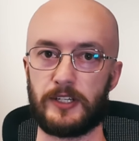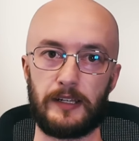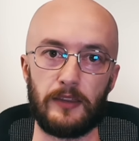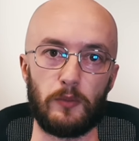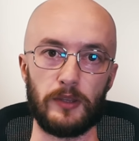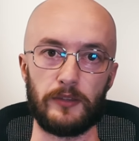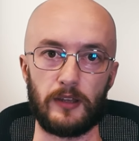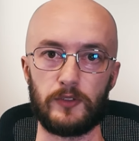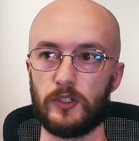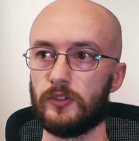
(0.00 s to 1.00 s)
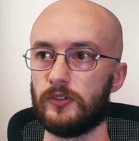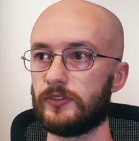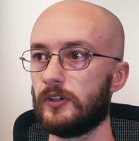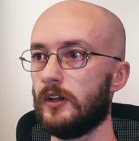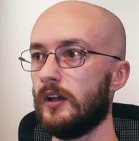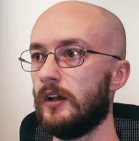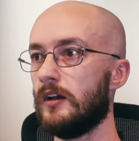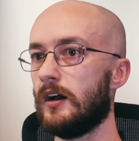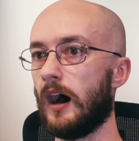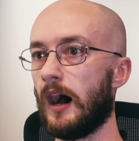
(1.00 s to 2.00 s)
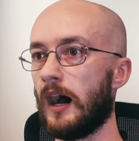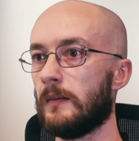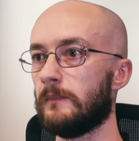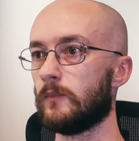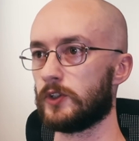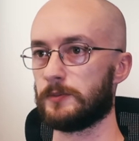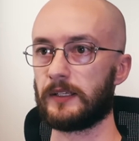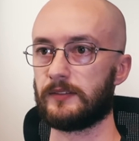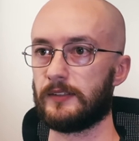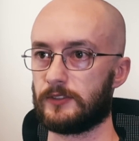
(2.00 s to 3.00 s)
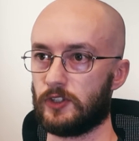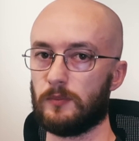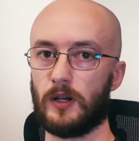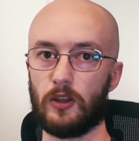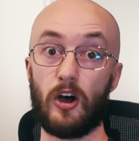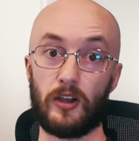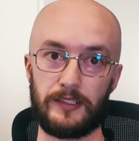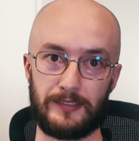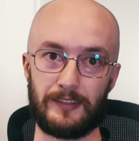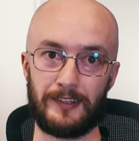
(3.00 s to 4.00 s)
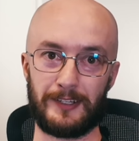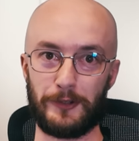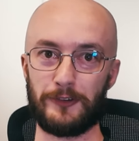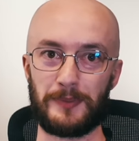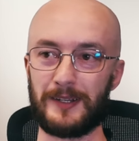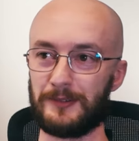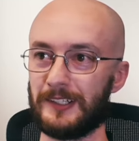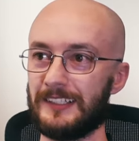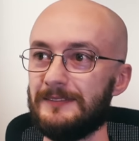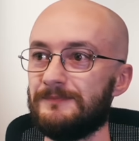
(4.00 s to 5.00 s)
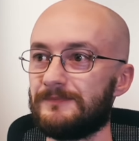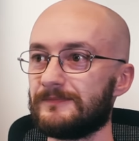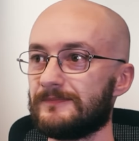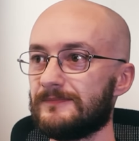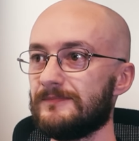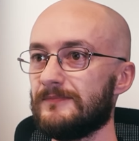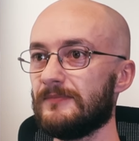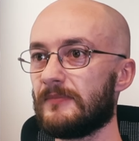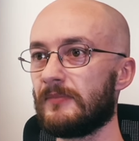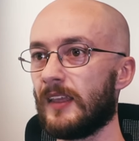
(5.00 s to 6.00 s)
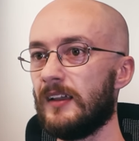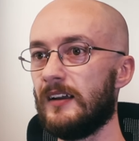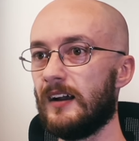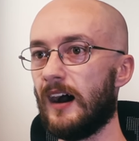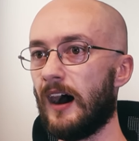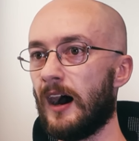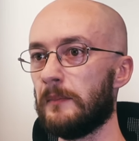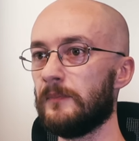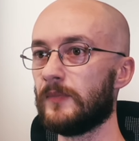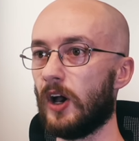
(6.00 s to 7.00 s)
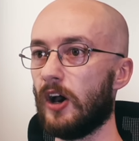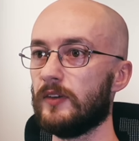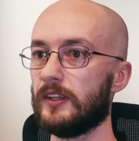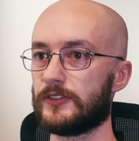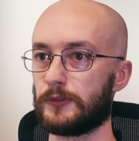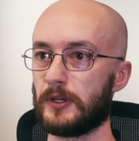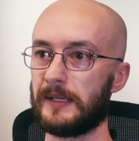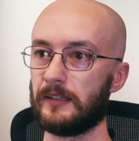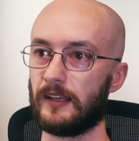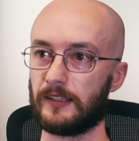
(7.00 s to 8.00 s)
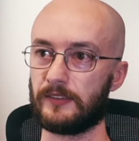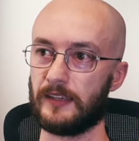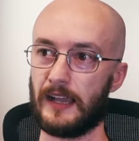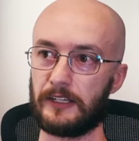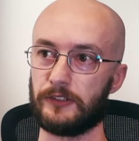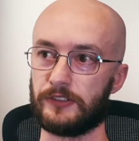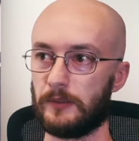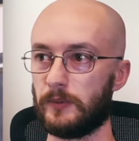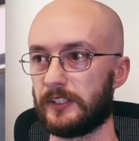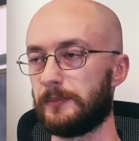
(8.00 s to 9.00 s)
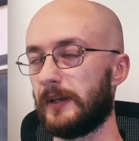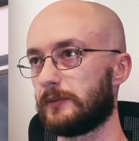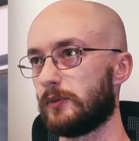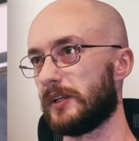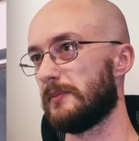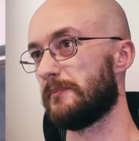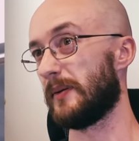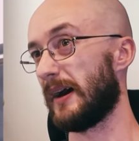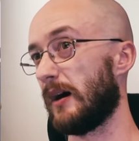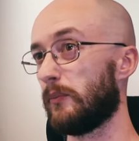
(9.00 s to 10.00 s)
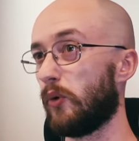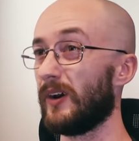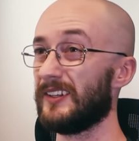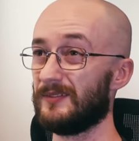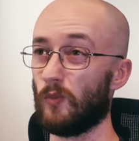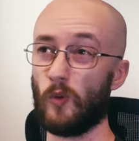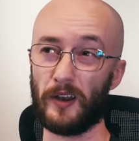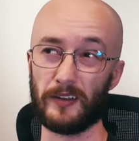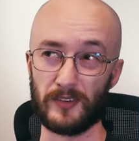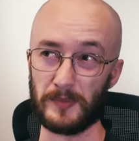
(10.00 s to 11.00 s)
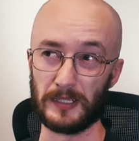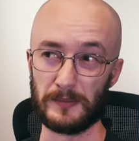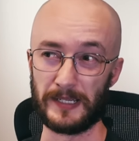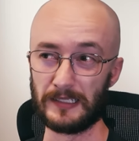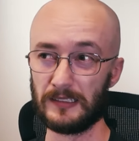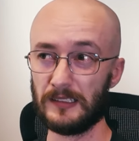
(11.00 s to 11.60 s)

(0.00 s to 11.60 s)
other one that I've used, which makes this job a lot easier than it could have been, really. Over this 3 meter length, the accuracy we'd expect would be about 0.1 of a millimeter,